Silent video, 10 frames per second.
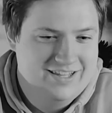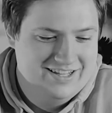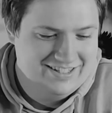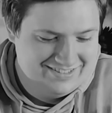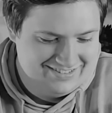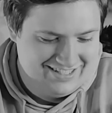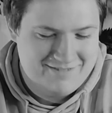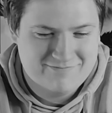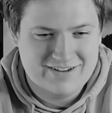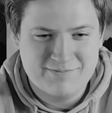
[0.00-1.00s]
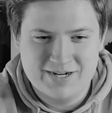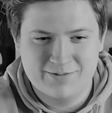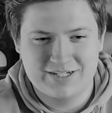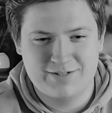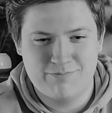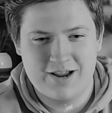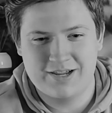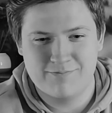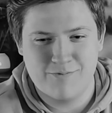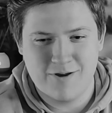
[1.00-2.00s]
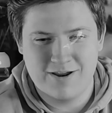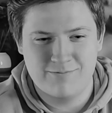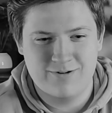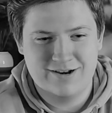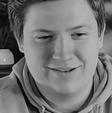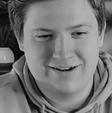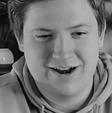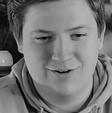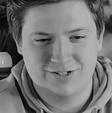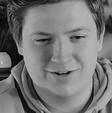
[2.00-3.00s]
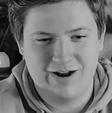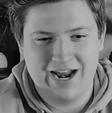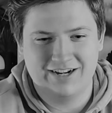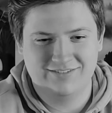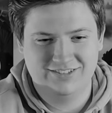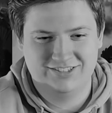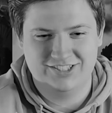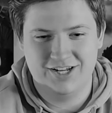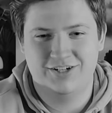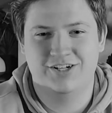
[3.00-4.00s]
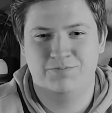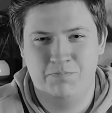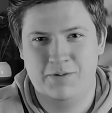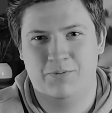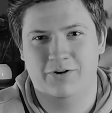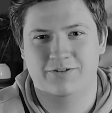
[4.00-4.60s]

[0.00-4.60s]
Yep, I make what you break your bread with, and also I sentence people to